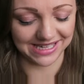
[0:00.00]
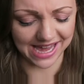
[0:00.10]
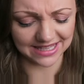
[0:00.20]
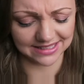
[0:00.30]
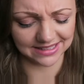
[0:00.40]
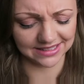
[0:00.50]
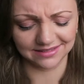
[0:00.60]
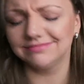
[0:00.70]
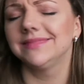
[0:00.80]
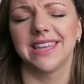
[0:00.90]
Yes.
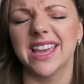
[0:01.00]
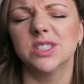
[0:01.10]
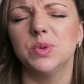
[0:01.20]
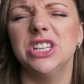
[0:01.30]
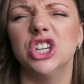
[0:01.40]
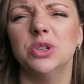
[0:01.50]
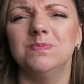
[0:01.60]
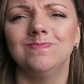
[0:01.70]
Yes, we do.